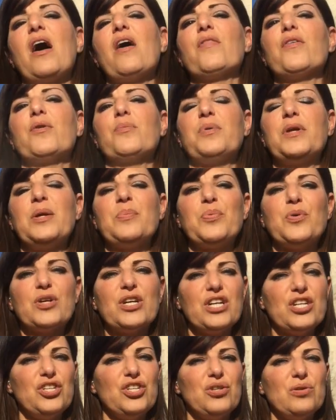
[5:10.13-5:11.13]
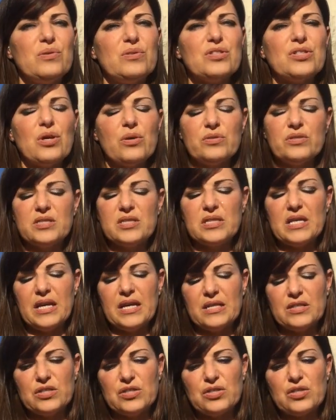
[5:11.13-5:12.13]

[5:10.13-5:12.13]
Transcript: other people can use those things.